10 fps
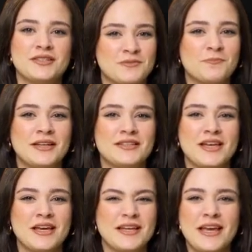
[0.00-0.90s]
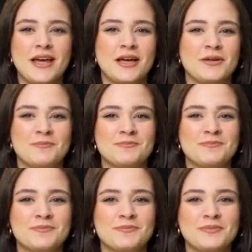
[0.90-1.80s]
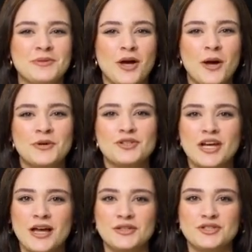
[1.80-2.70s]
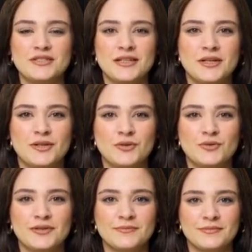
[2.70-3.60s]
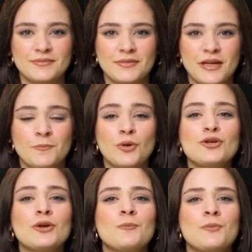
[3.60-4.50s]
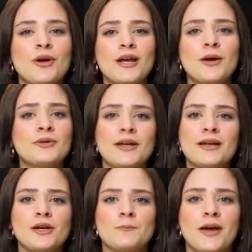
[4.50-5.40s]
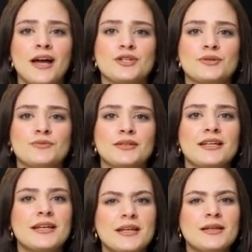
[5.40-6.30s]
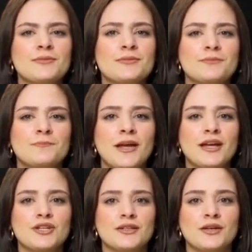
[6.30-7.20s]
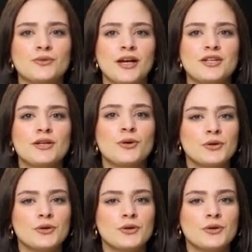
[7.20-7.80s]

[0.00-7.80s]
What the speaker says: in bedside care. Common challenges include emotional burnout and compassion fatigue, patient aggression or